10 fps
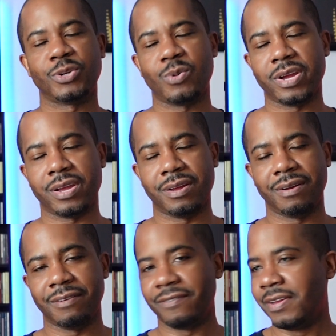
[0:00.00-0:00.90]

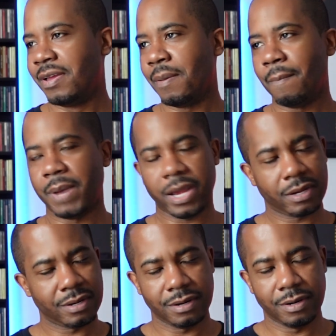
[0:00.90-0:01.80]
12, my
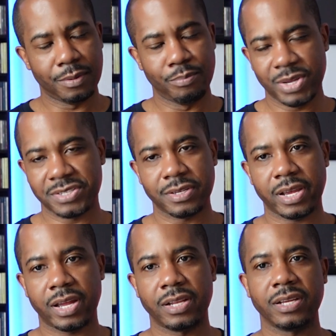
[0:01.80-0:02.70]
girl Missy
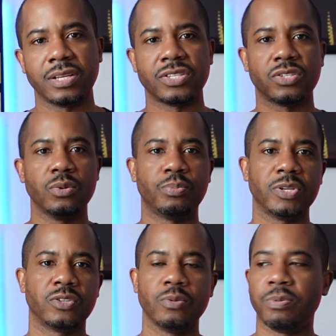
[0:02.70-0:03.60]
Elliott, Super
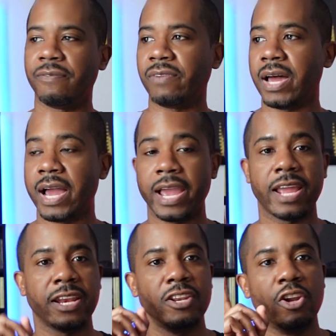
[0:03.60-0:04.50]
Duper Fly.
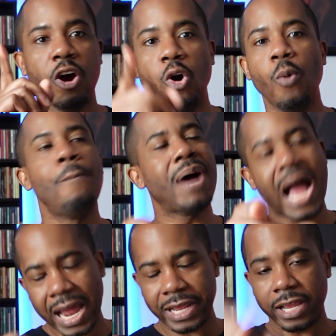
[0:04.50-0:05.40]
And
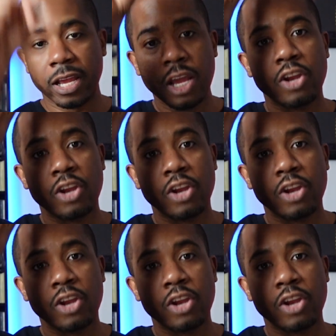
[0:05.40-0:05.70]
nobody